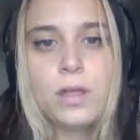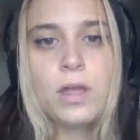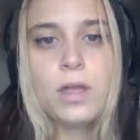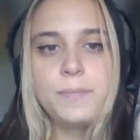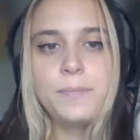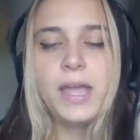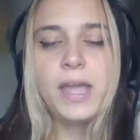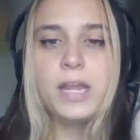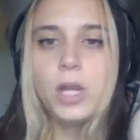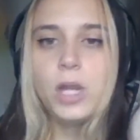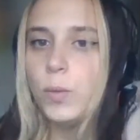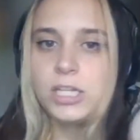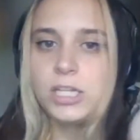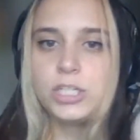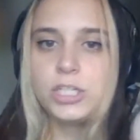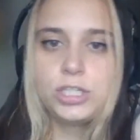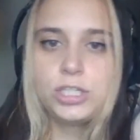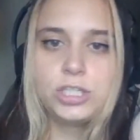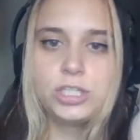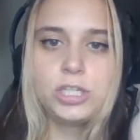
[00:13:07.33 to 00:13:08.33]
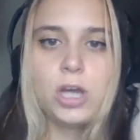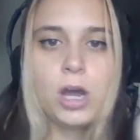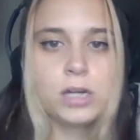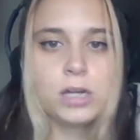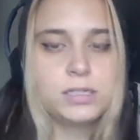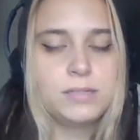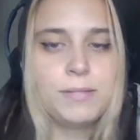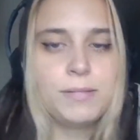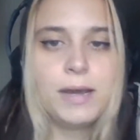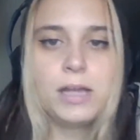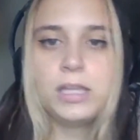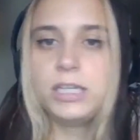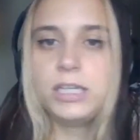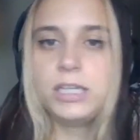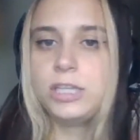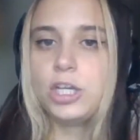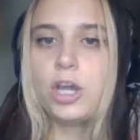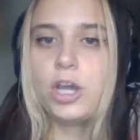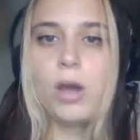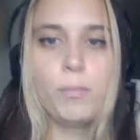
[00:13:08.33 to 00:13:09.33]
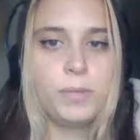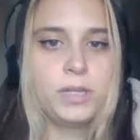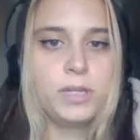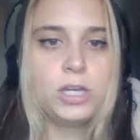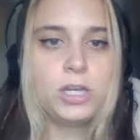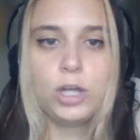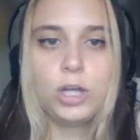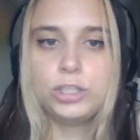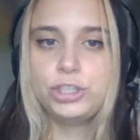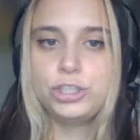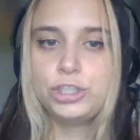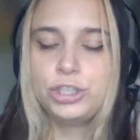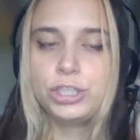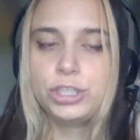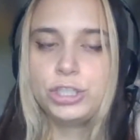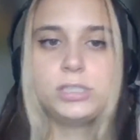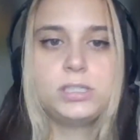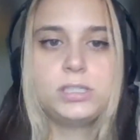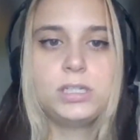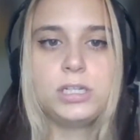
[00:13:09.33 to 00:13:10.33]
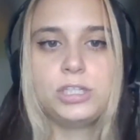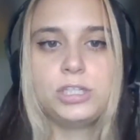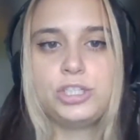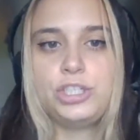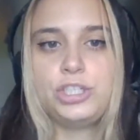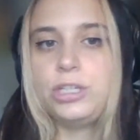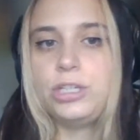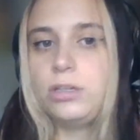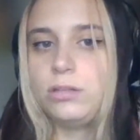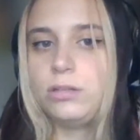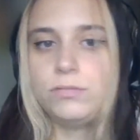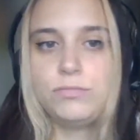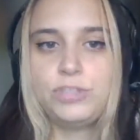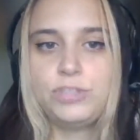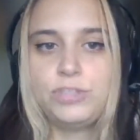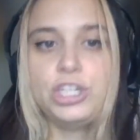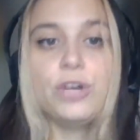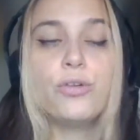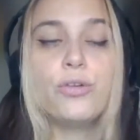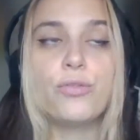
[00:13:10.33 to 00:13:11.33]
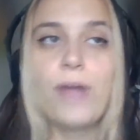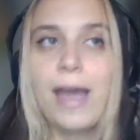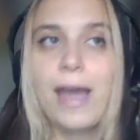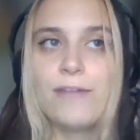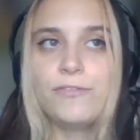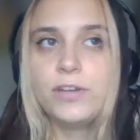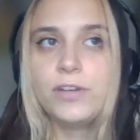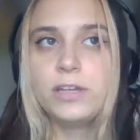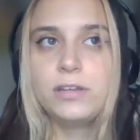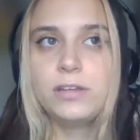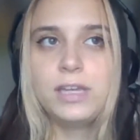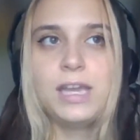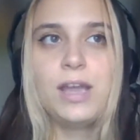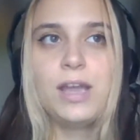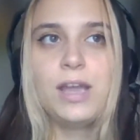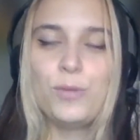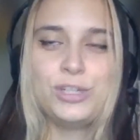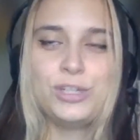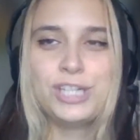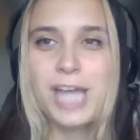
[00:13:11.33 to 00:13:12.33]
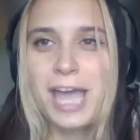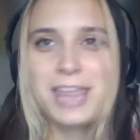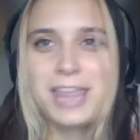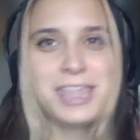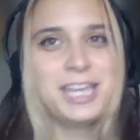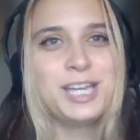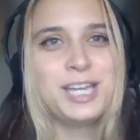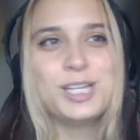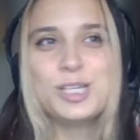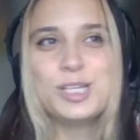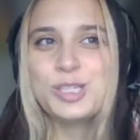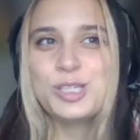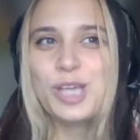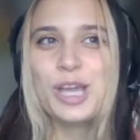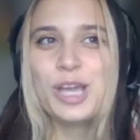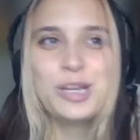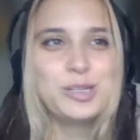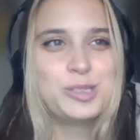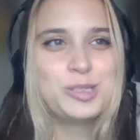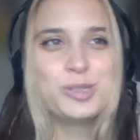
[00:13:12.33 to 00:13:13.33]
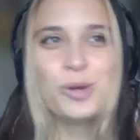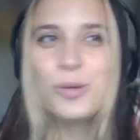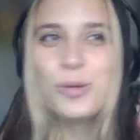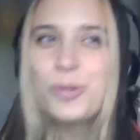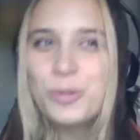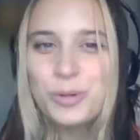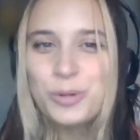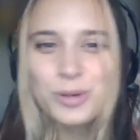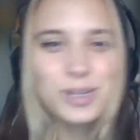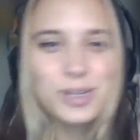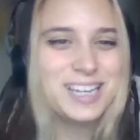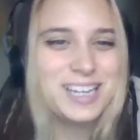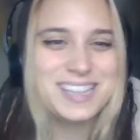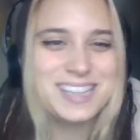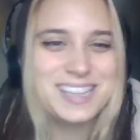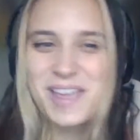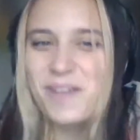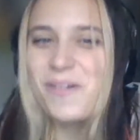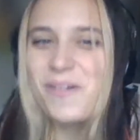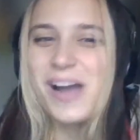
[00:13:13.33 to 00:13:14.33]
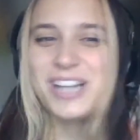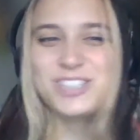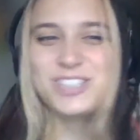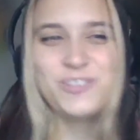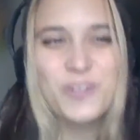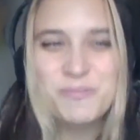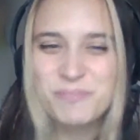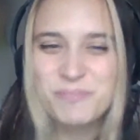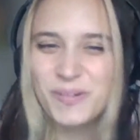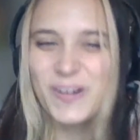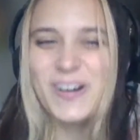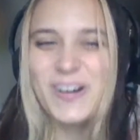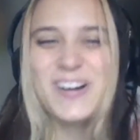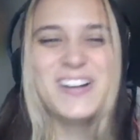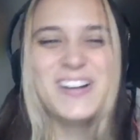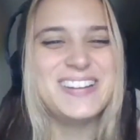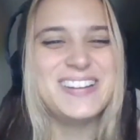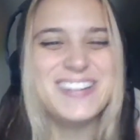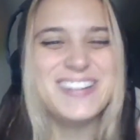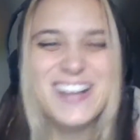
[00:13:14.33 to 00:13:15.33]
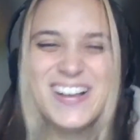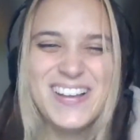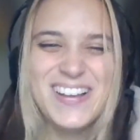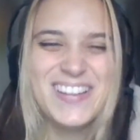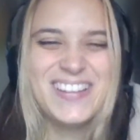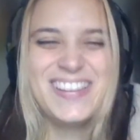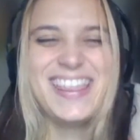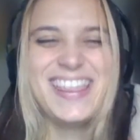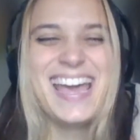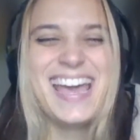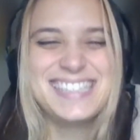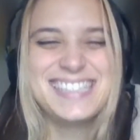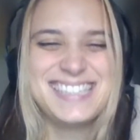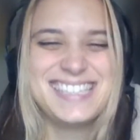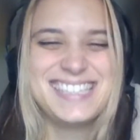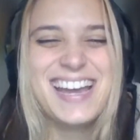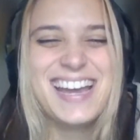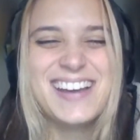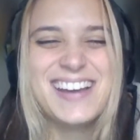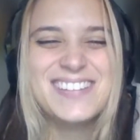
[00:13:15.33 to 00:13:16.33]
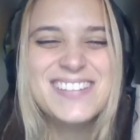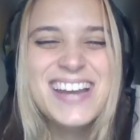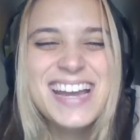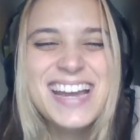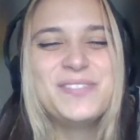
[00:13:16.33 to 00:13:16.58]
I know we just talked about like the company culture just geographically, which I think is like so cool. Like they watch football and all that stuff.